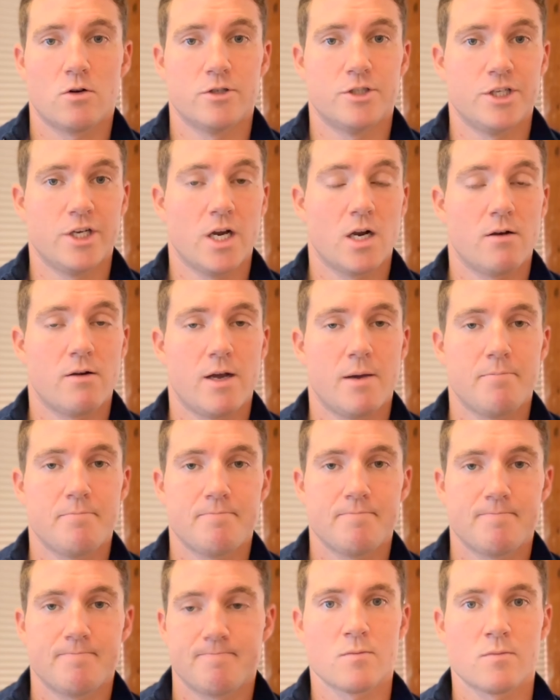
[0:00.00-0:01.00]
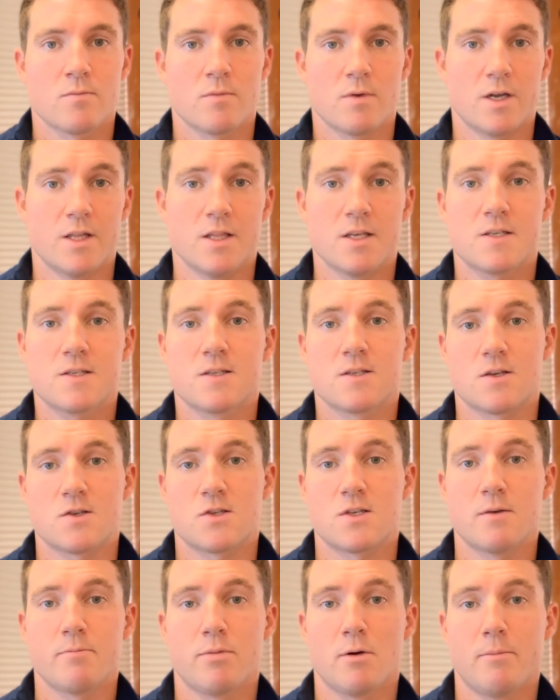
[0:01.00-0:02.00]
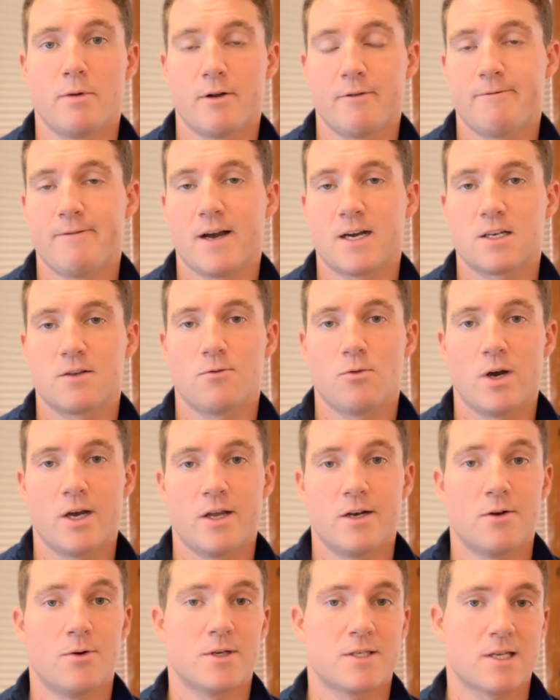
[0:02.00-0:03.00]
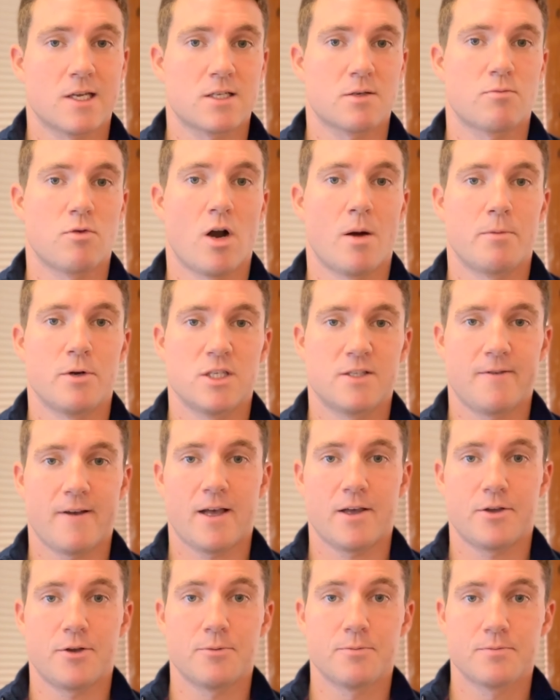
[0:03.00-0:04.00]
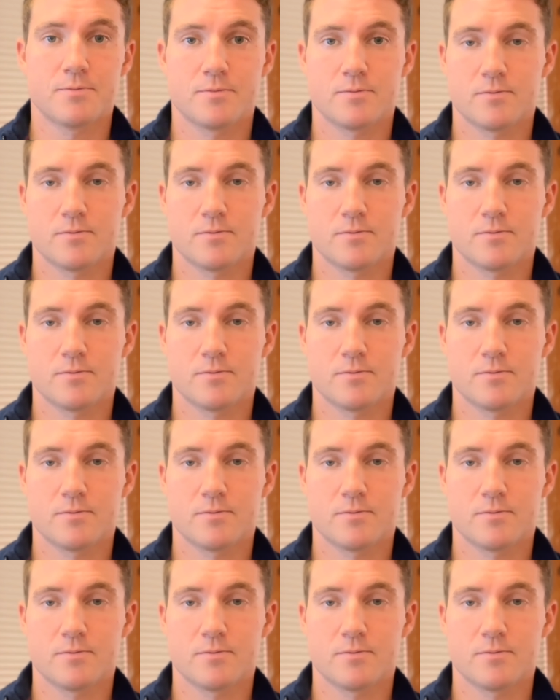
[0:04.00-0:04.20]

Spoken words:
or GRM, and this is a simple but effective way to assess a property's value.